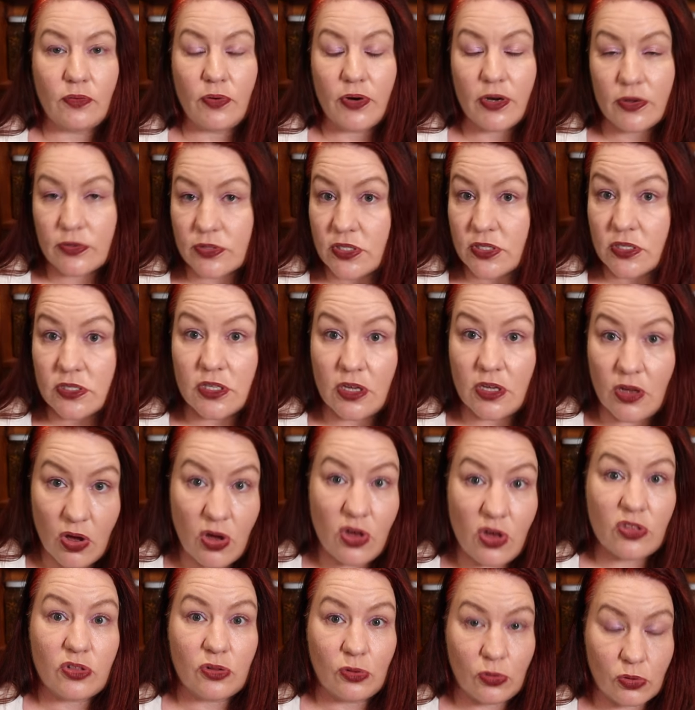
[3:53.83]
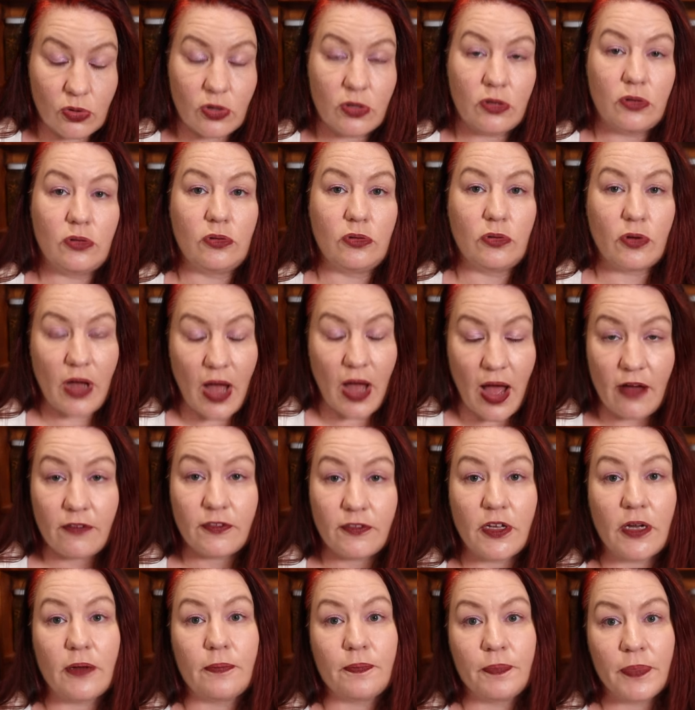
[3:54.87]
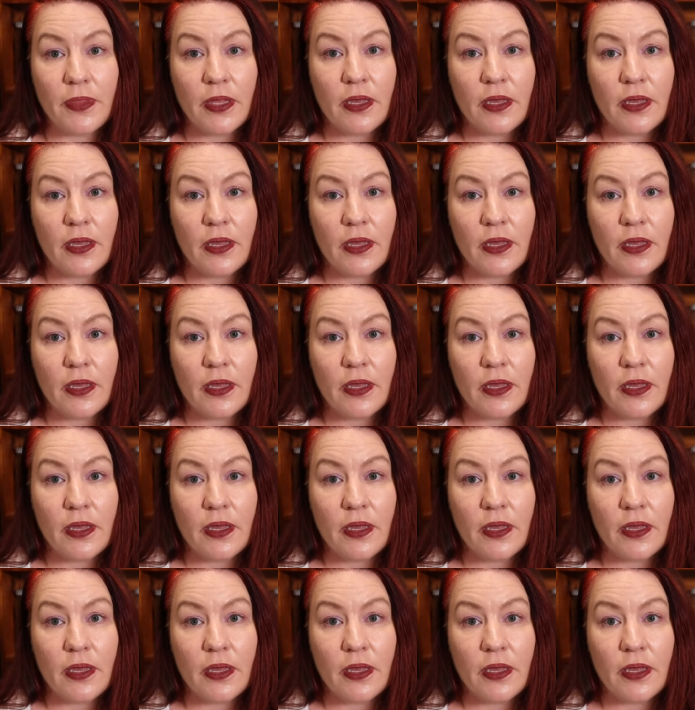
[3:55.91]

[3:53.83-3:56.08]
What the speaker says: What else does the earth look after?